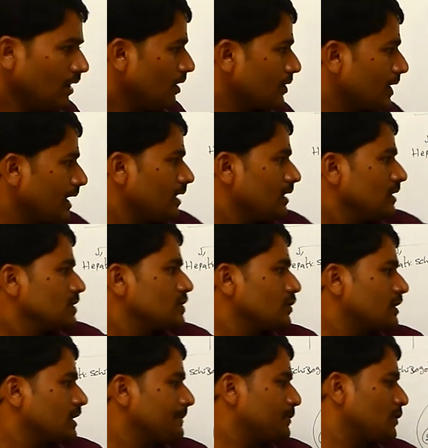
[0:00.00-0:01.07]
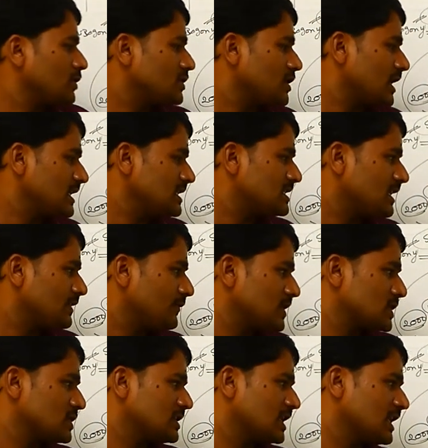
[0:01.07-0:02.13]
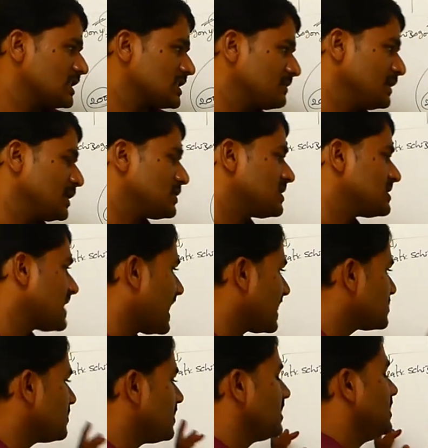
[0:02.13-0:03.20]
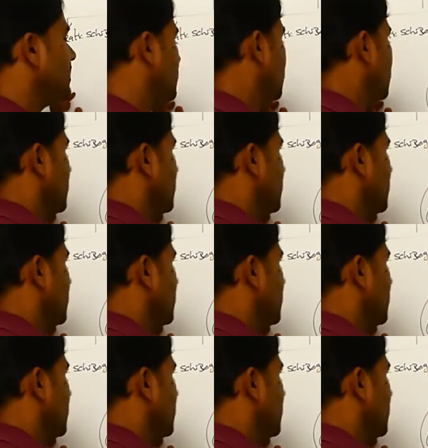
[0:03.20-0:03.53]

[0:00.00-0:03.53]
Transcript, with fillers: Okay, so cryptozoites are first generation merozoites. Actually,